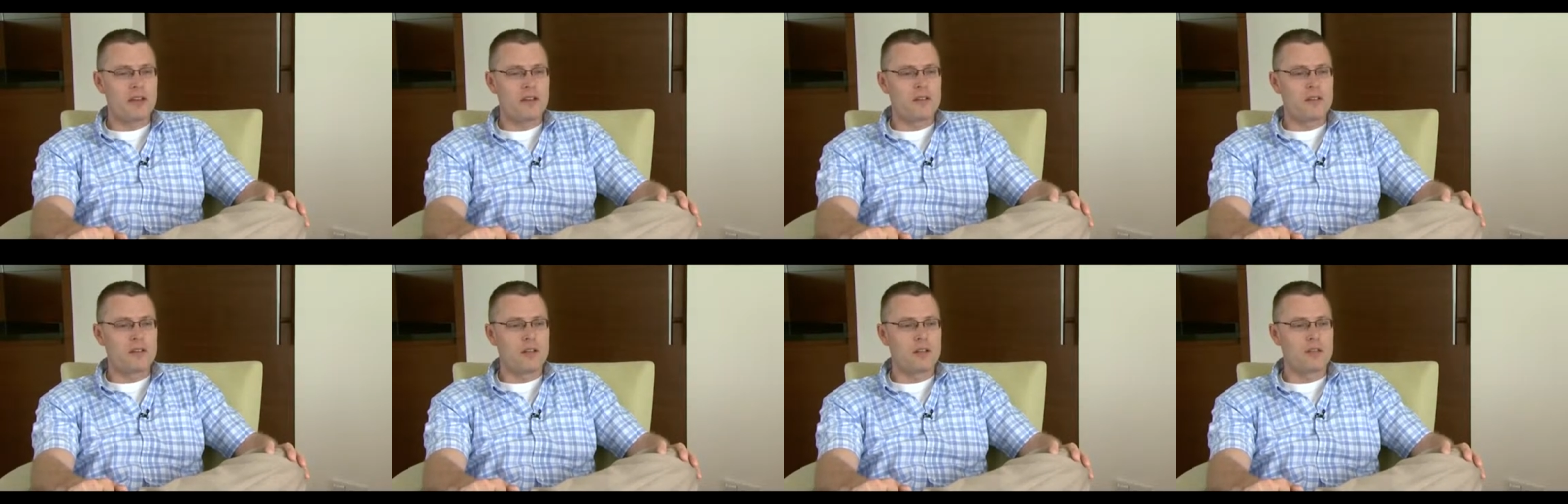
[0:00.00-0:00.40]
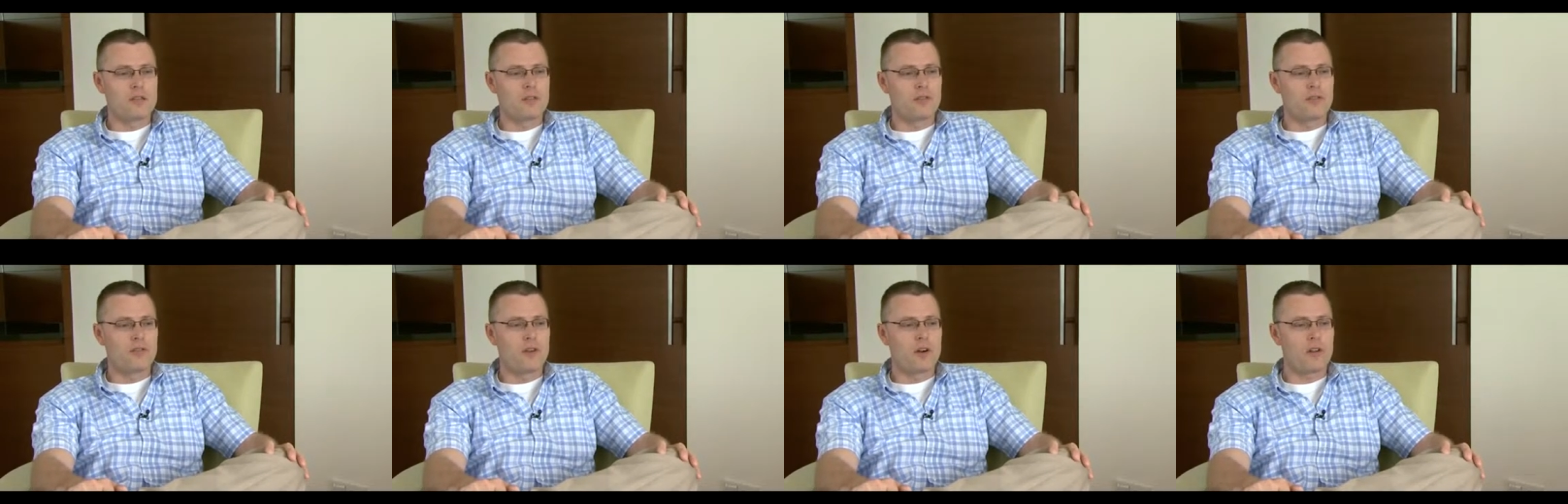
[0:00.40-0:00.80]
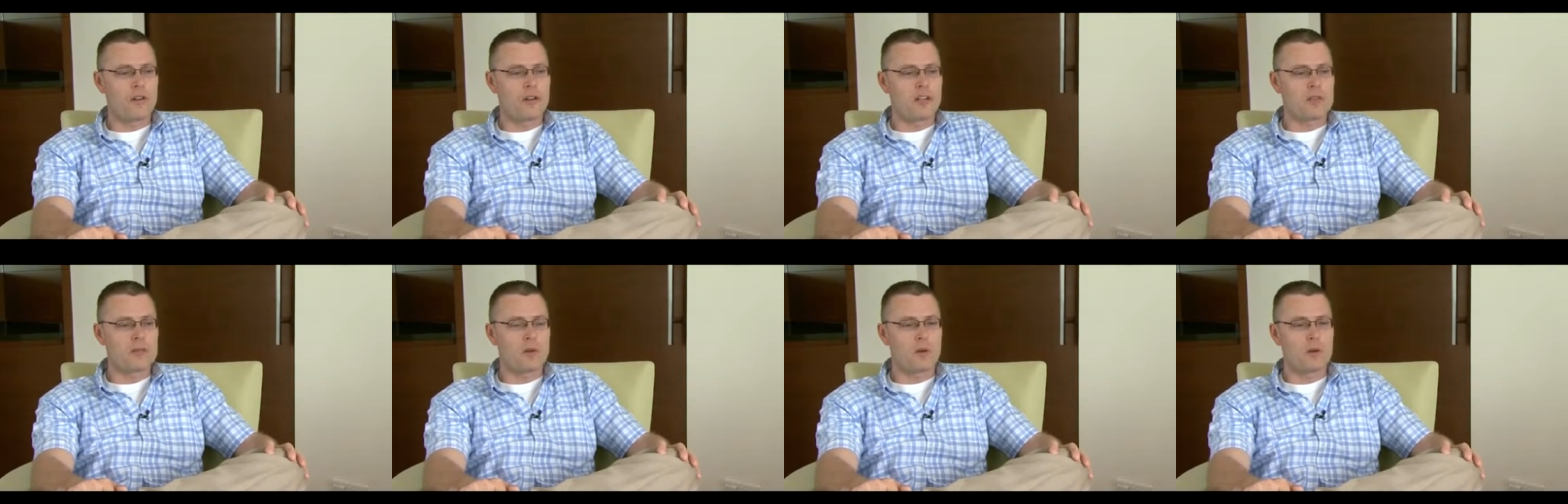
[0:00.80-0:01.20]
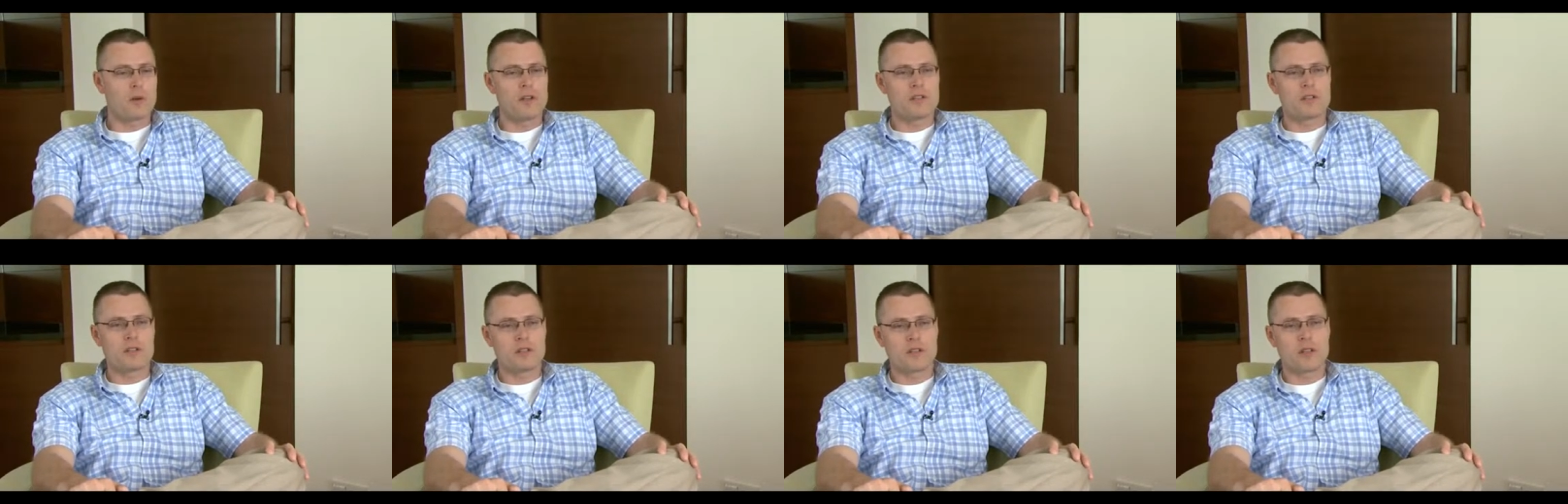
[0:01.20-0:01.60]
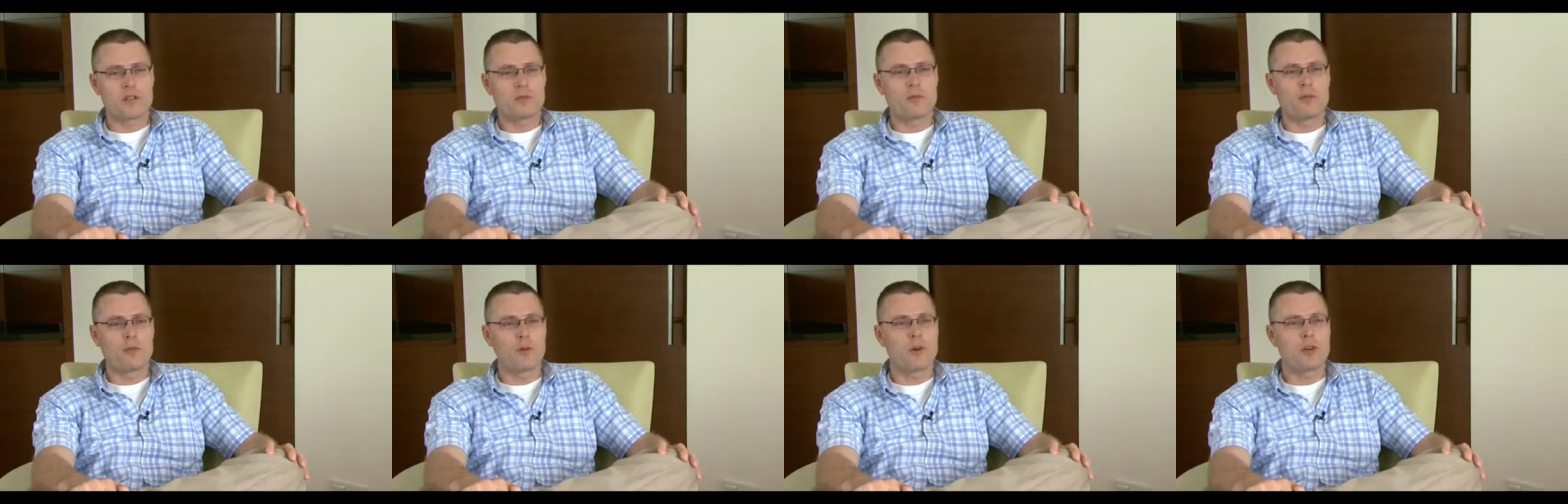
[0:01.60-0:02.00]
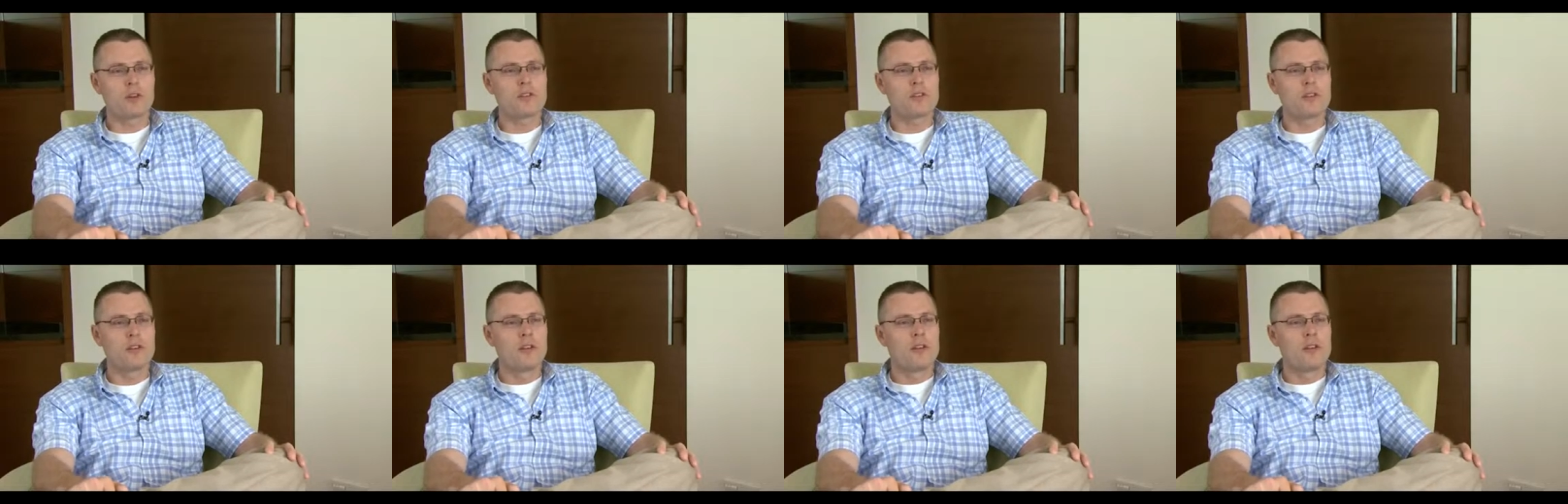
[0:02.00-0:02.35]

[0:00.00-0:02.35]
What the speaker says: And so far, that's been quite successful for us.